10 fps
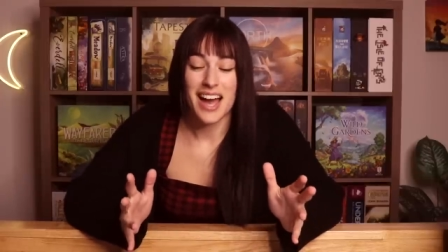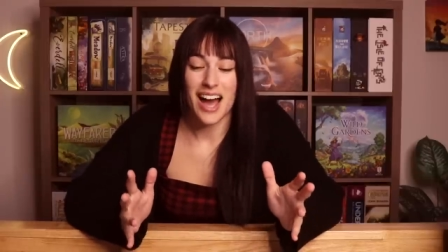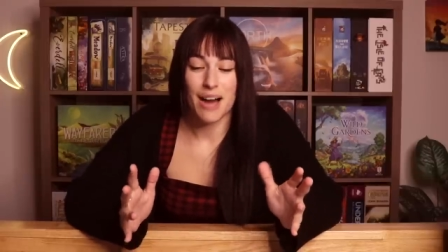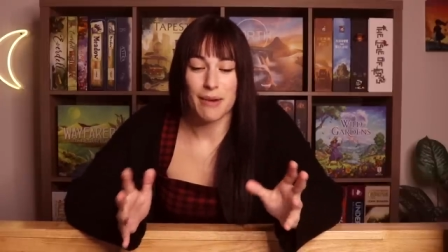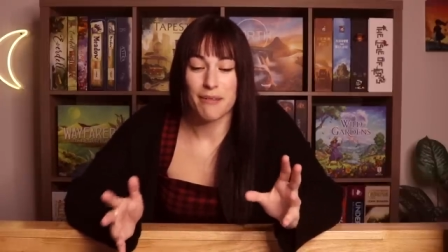
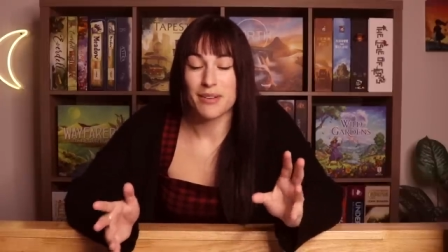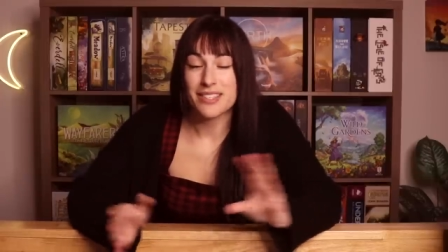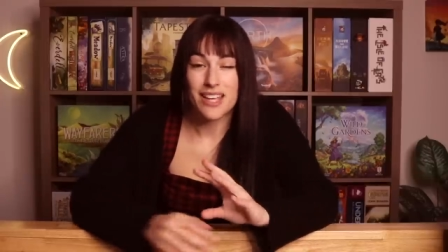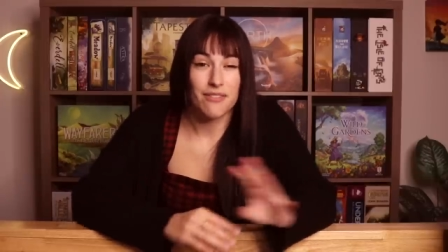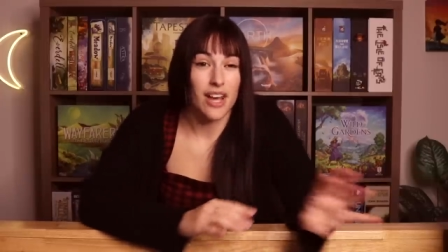Um, I've been
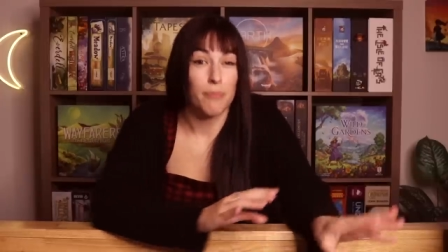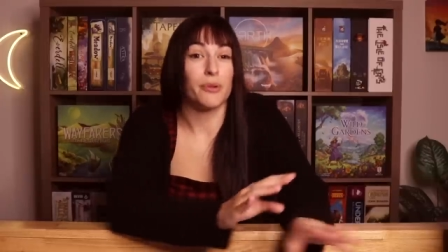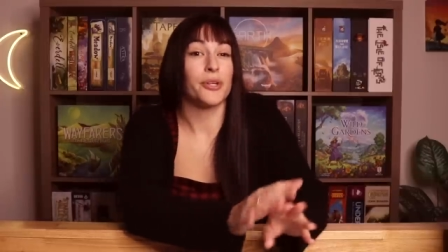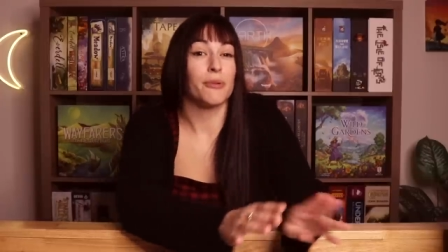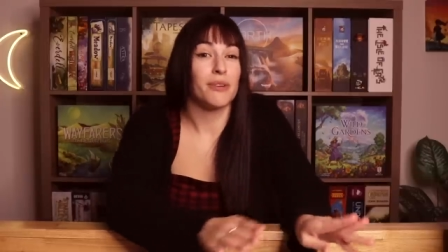saving up a
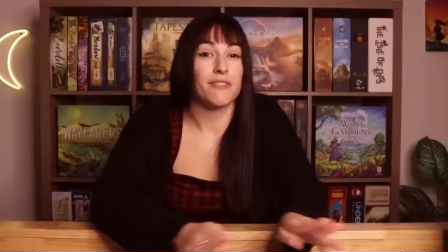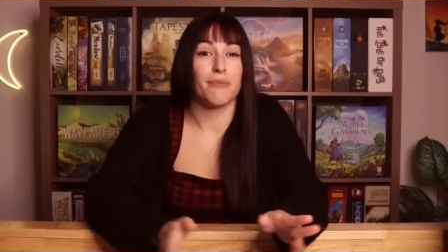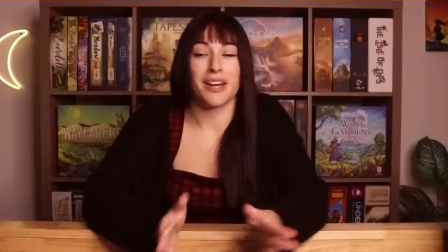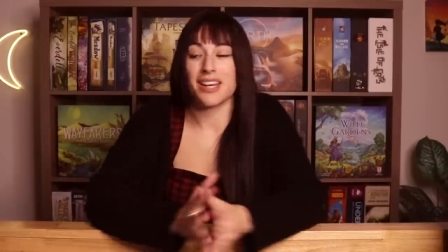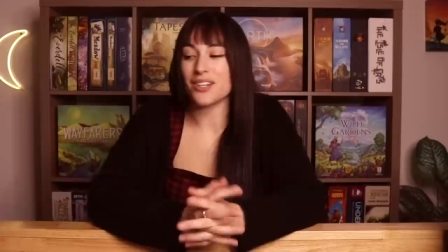little bit of
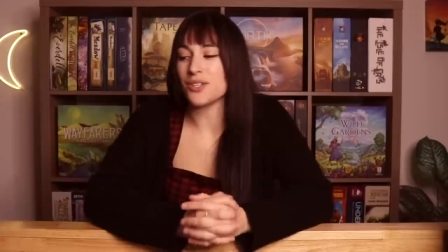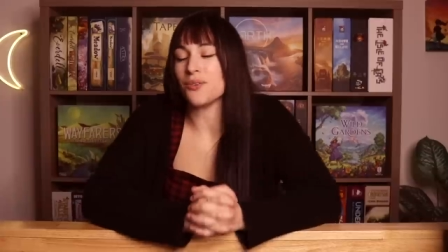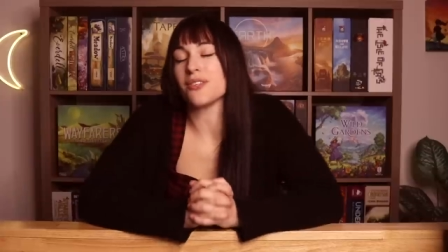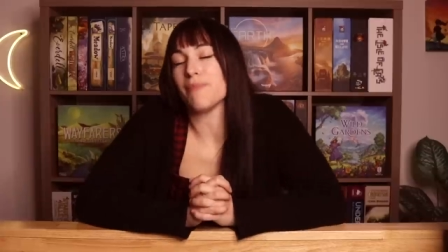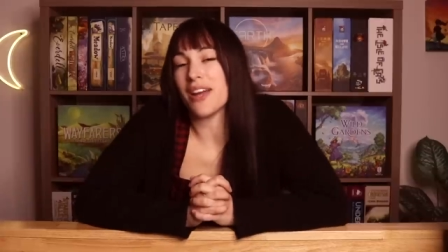money to
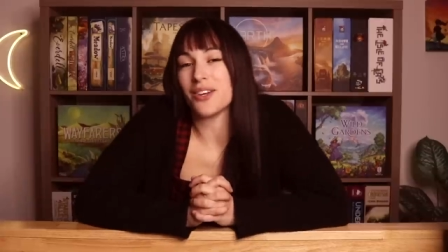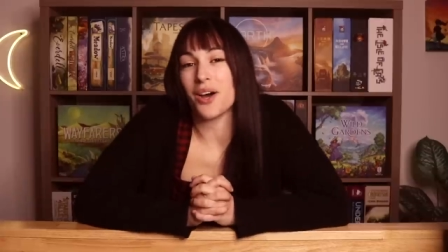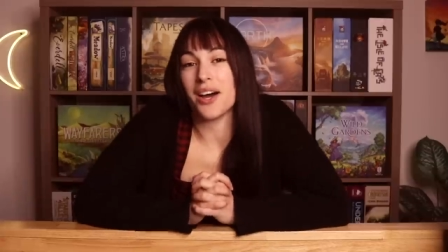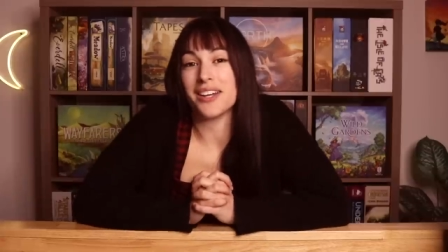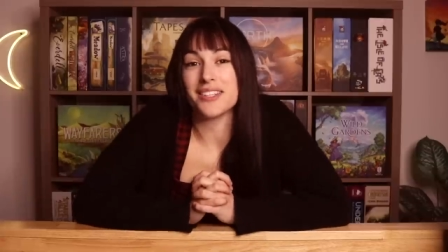spend
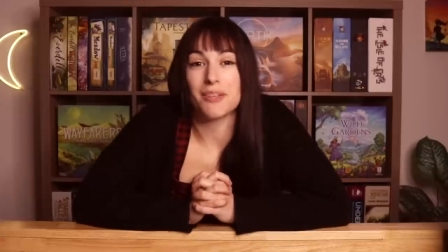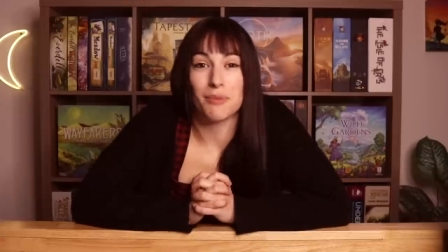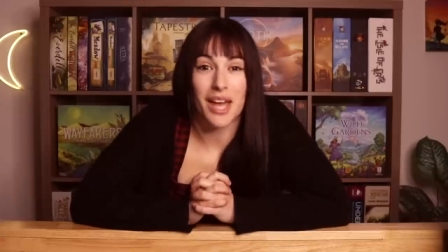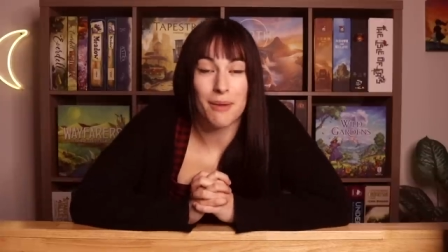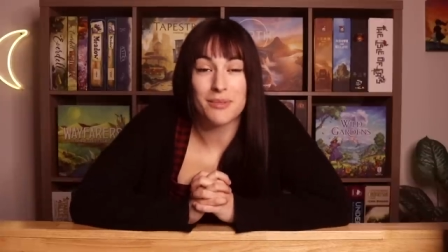on some
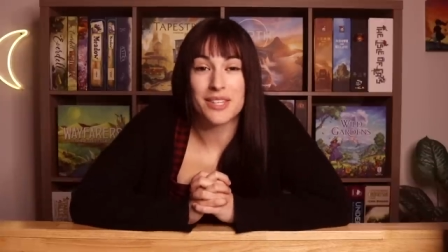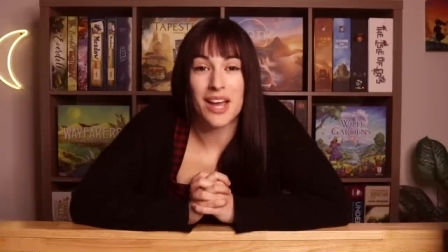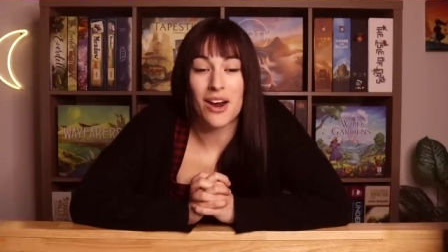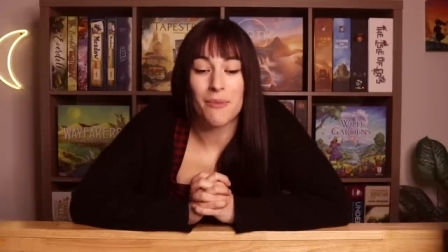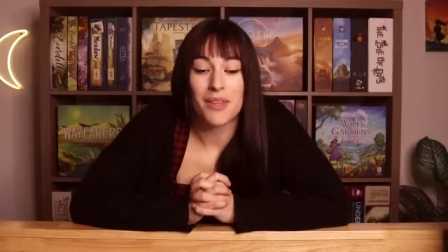games
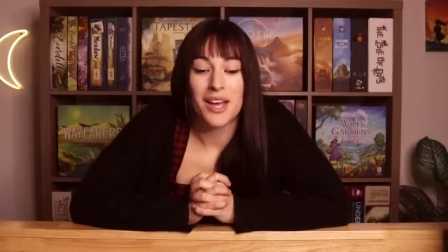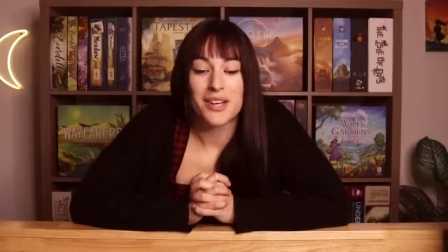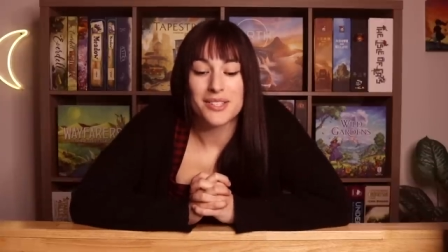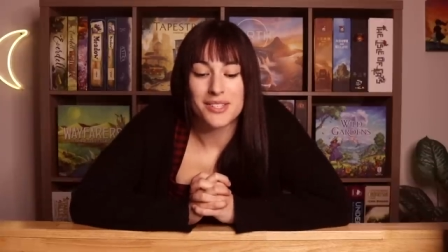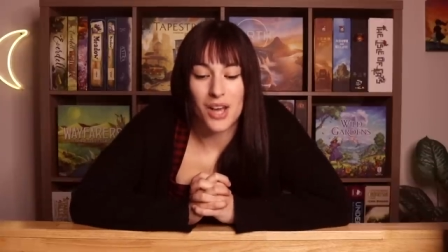there.
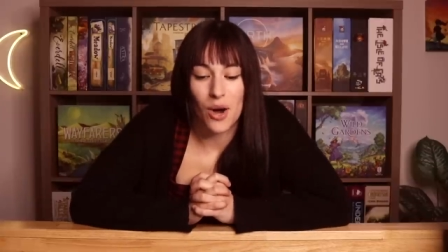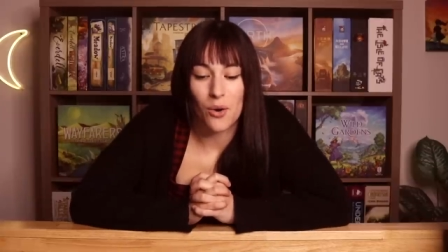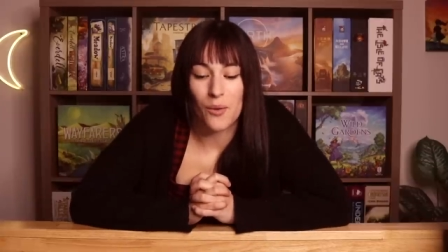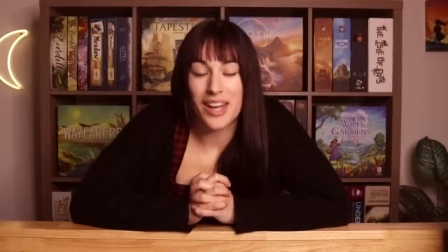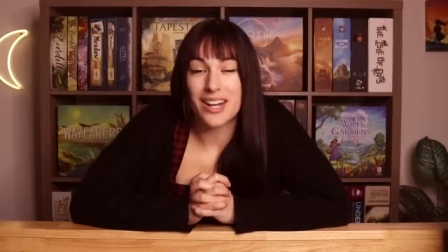So
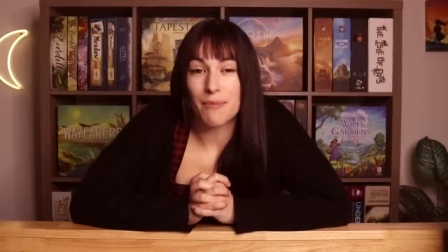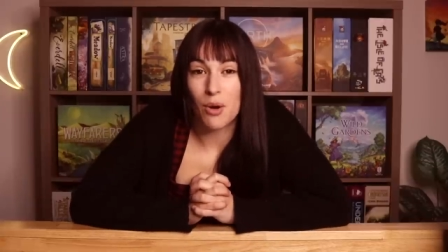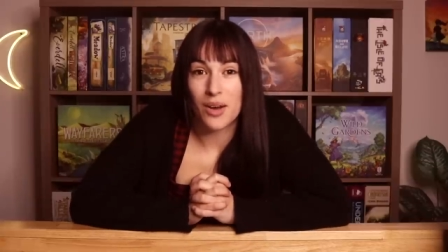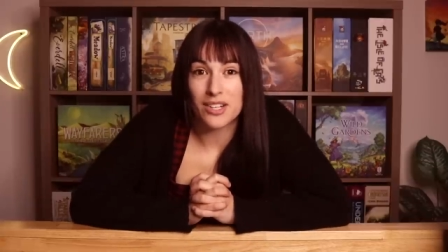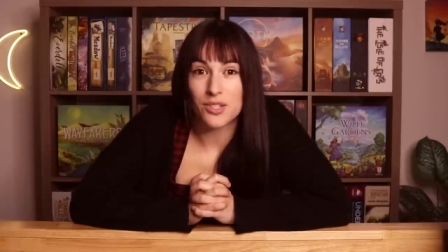we ended up
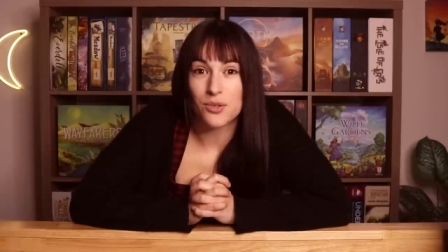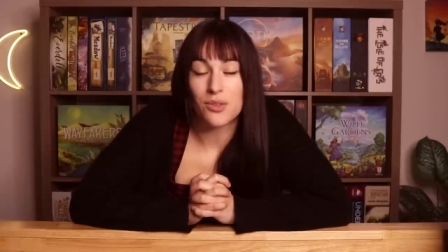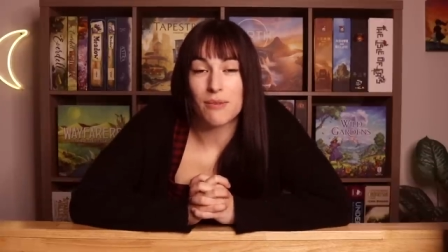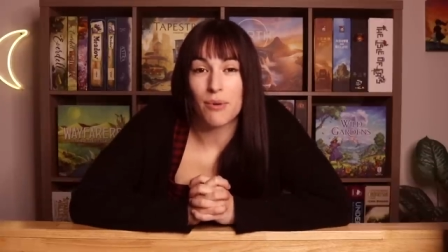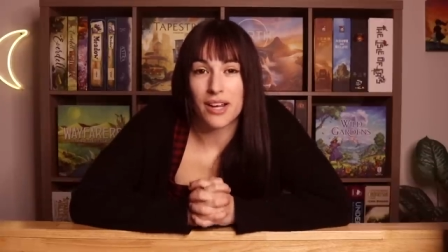going to
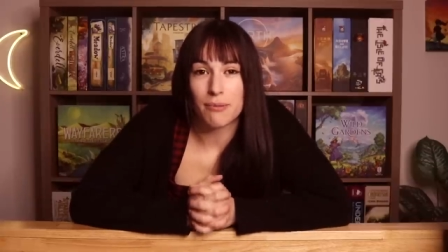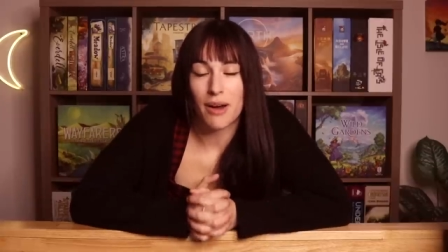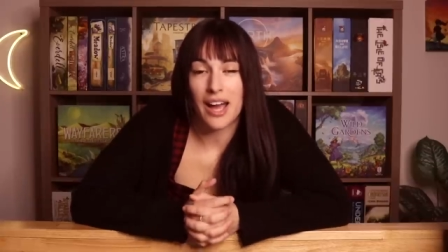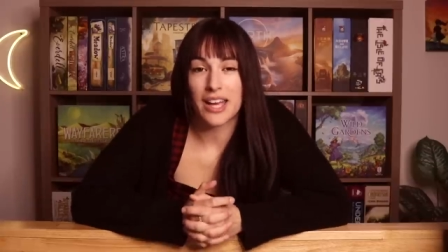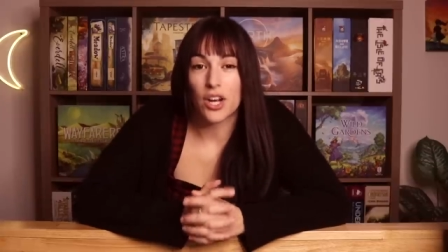the Bring and
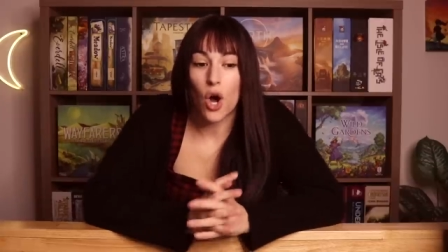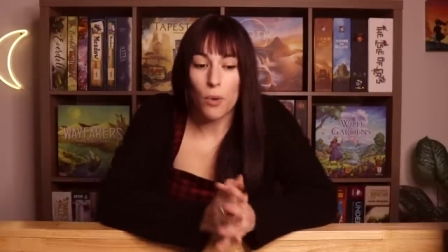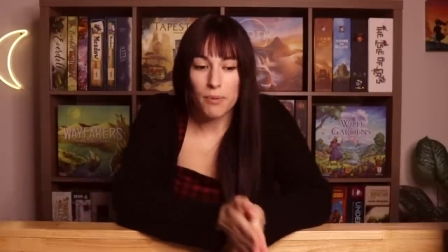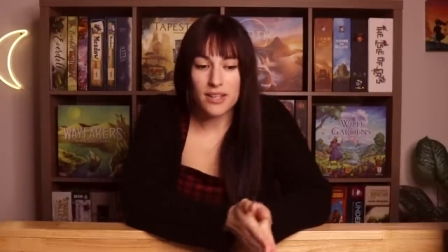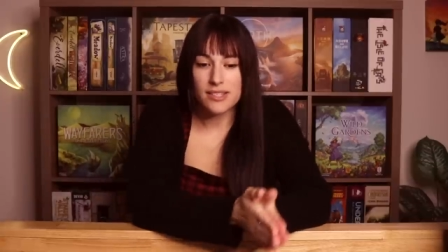Buy. It
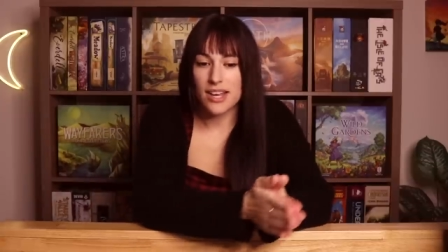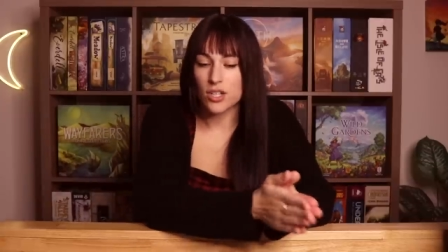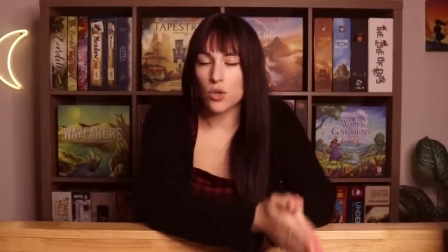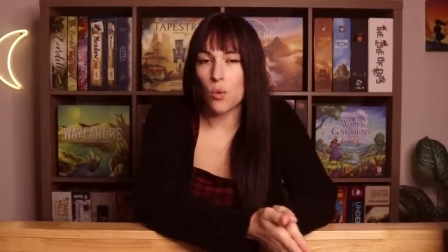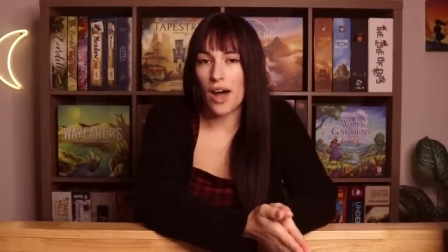opens at
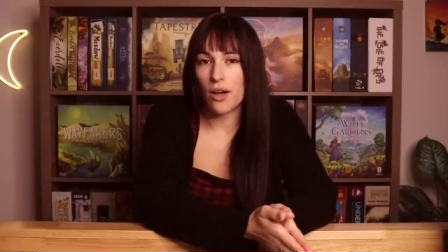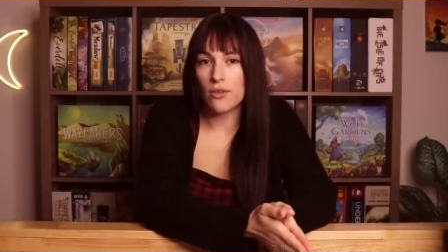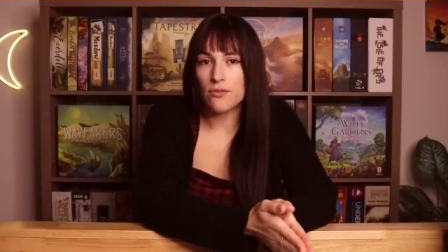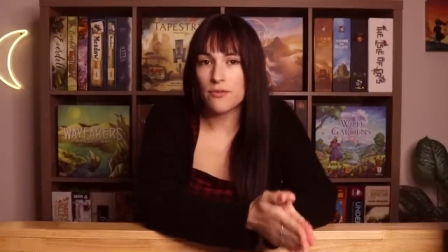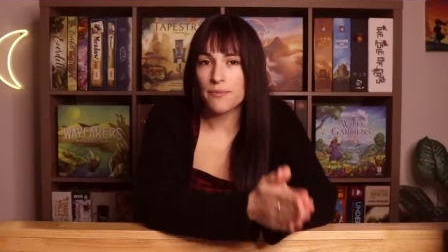
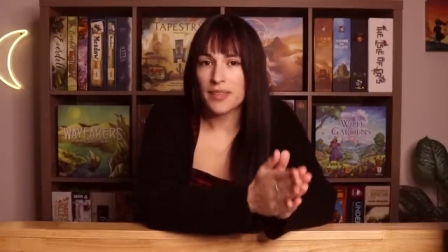12.